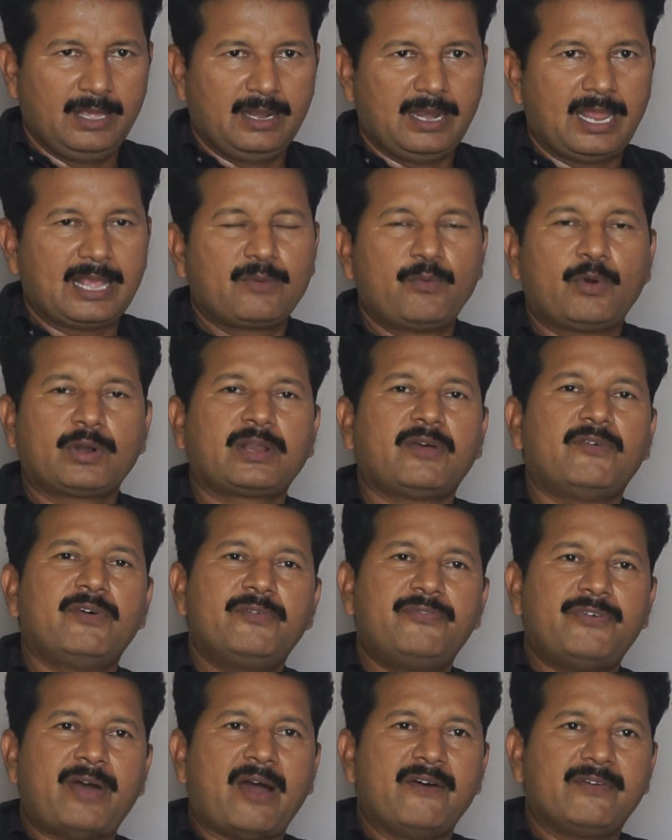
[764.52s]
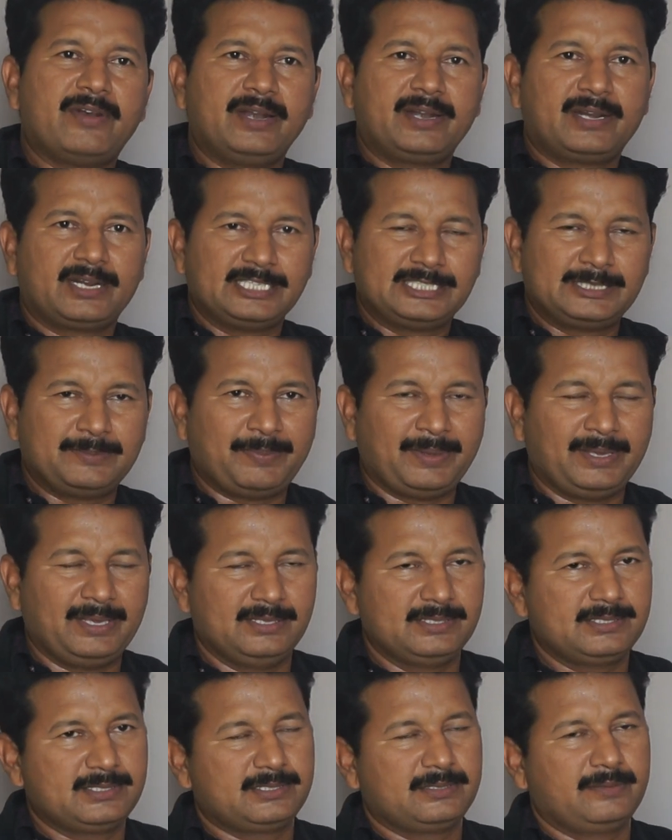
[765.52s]
like whatever favorite recipe
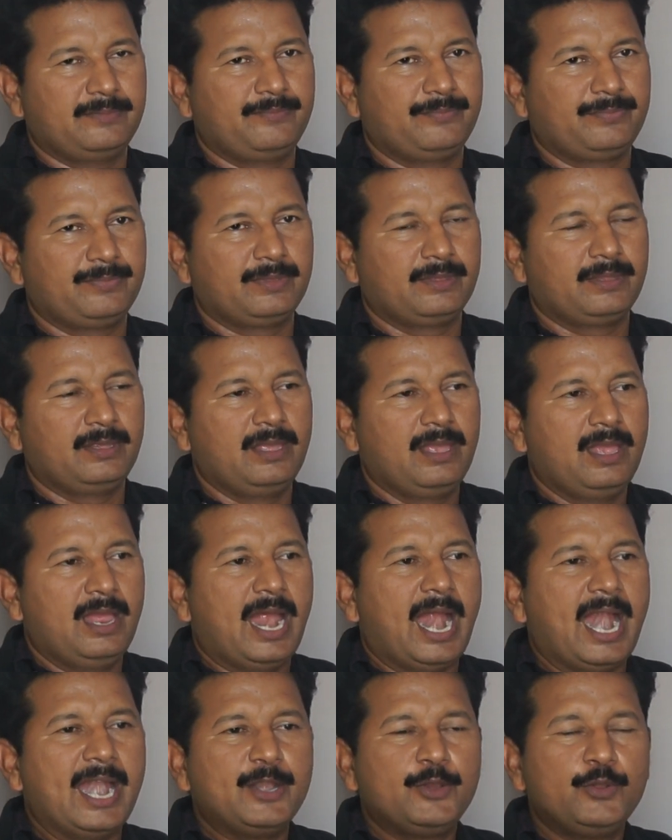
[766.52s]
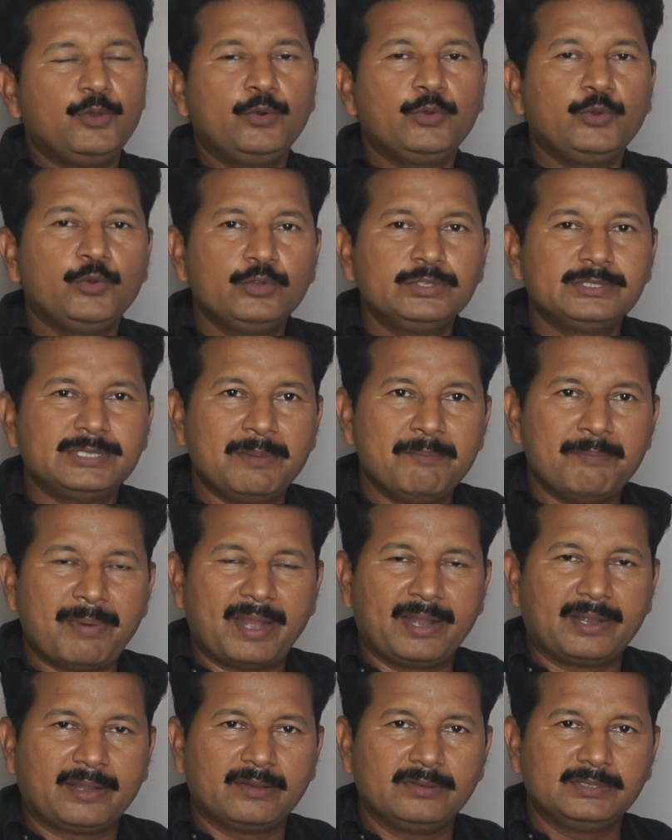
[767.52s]
is, and you use
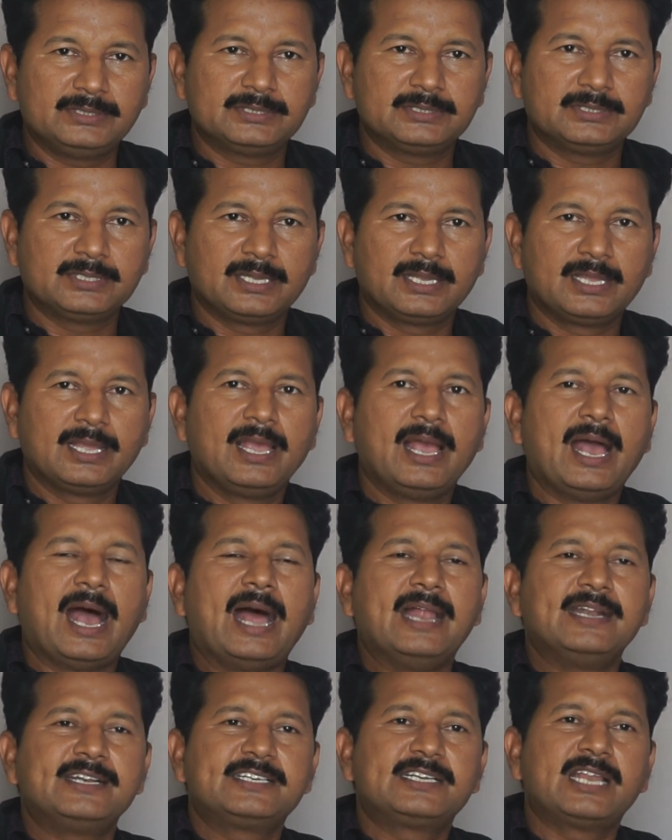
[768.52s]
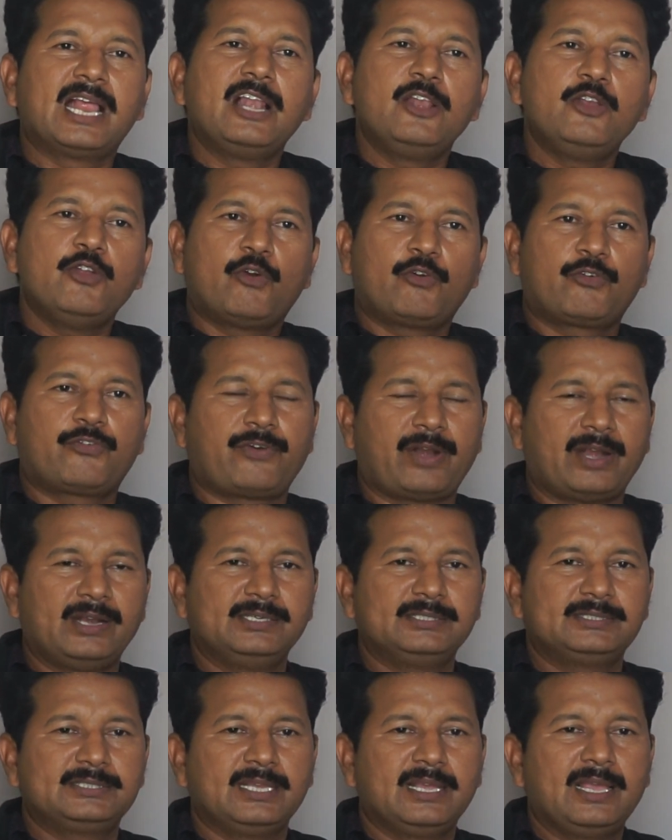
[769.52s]
imperatives and tell your
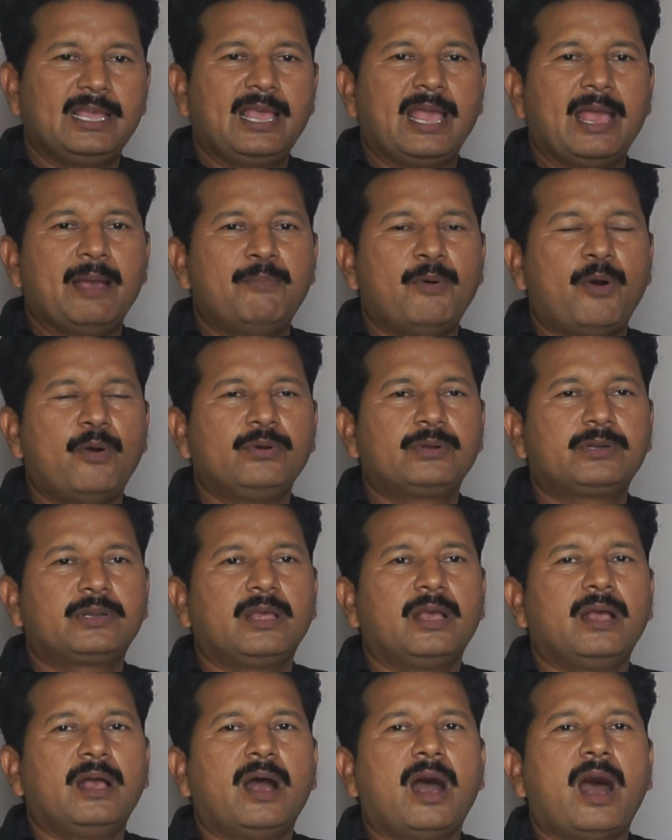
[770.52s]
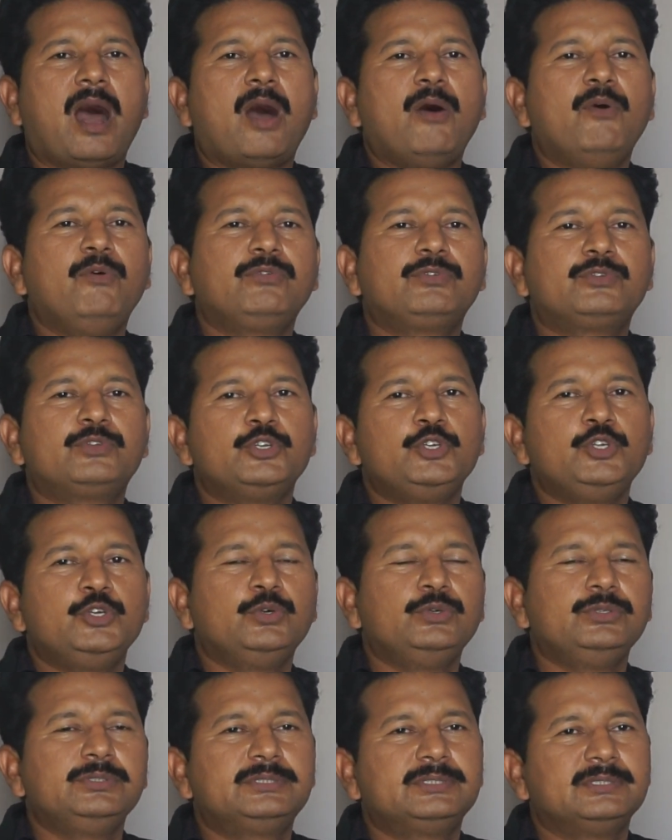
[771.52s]
friends about how to
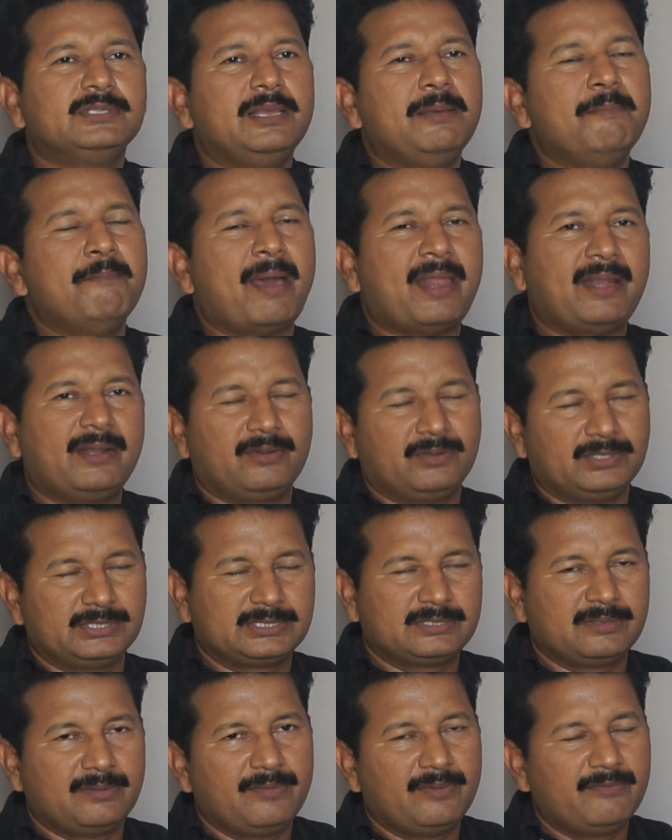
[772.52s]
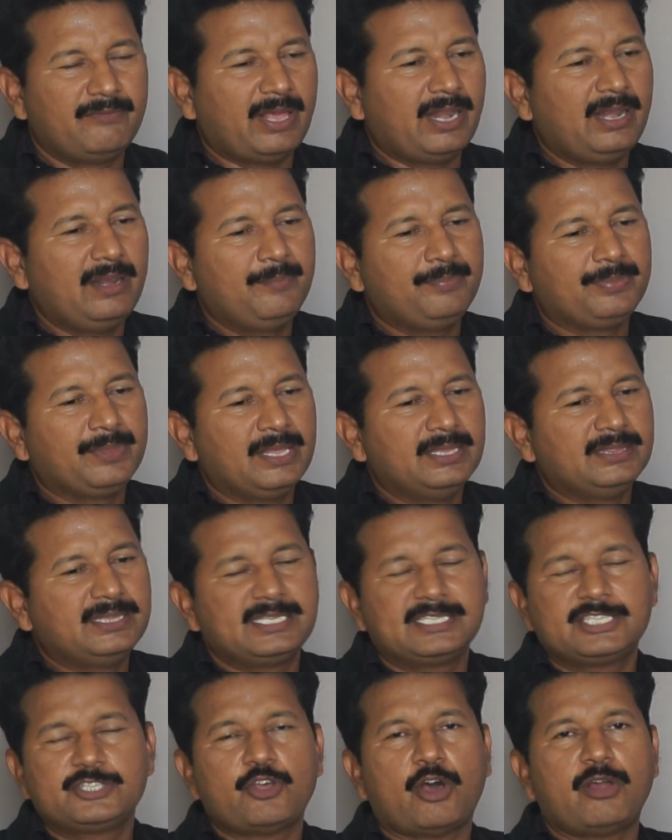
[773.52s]
use imperatives. Well,
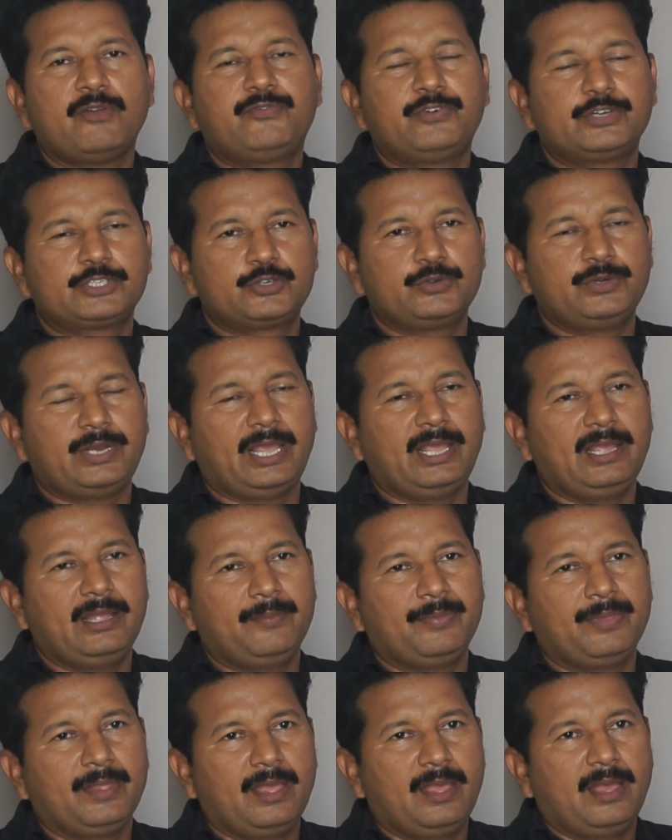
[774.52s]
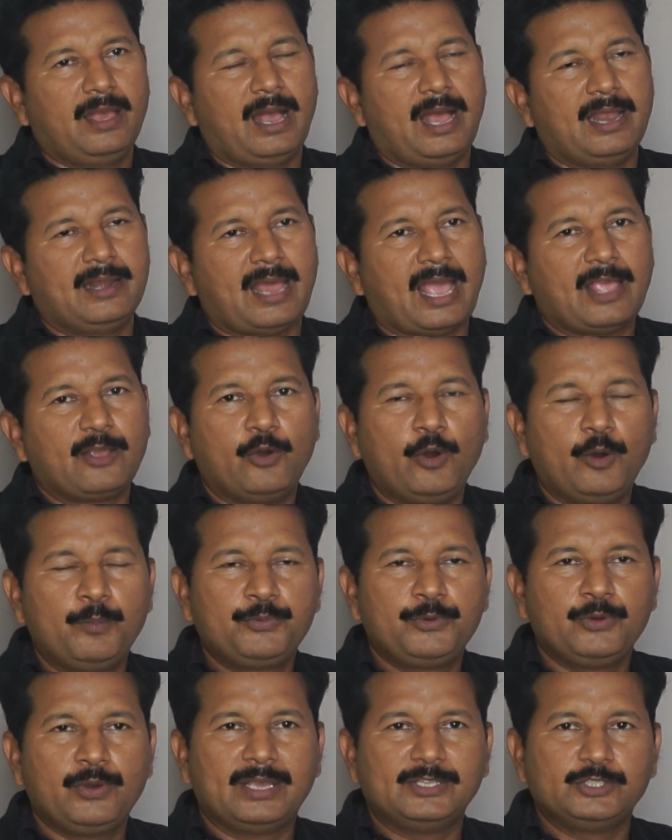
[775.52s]
this is all for today, and I
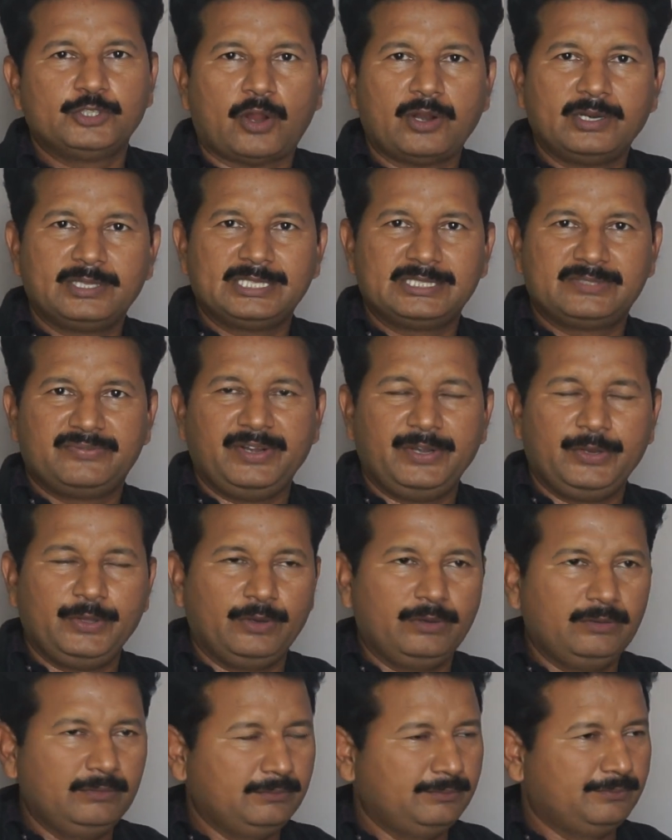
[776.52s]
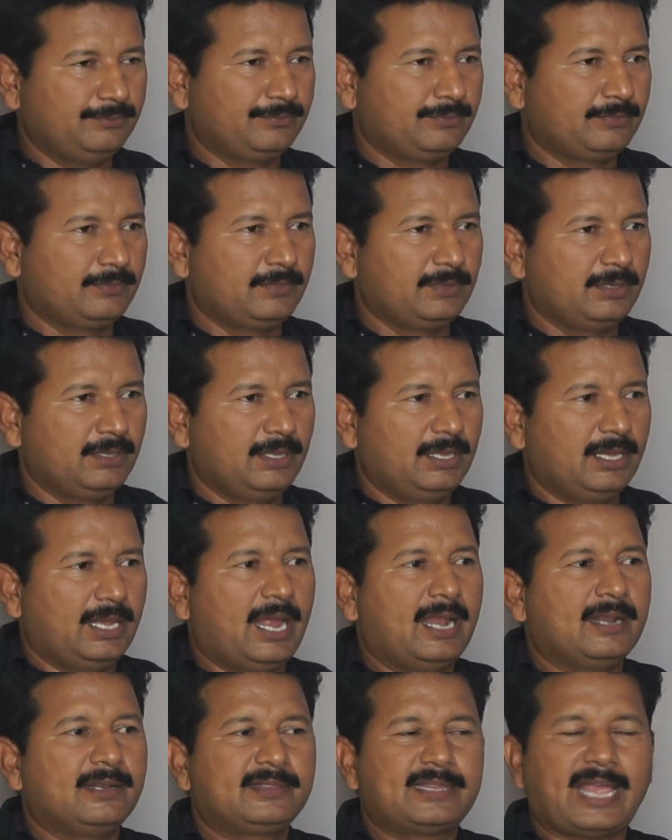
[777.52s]
hope you enjoyed this video,
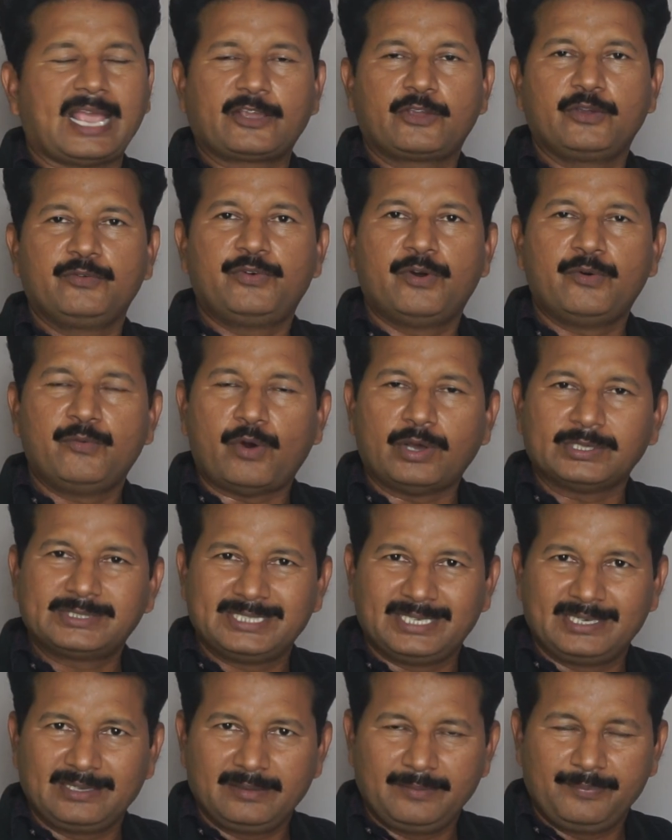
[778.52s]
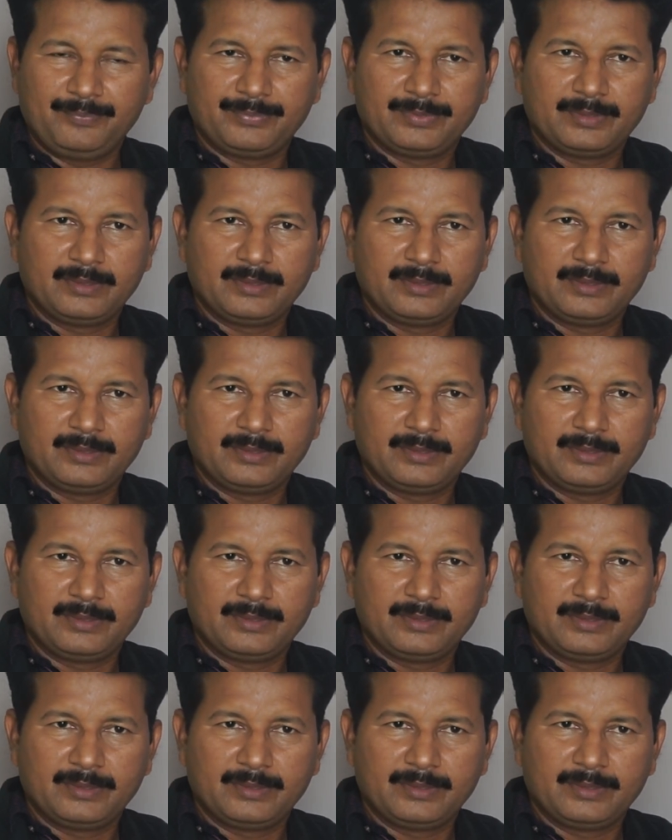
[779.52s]
and thank you for watching,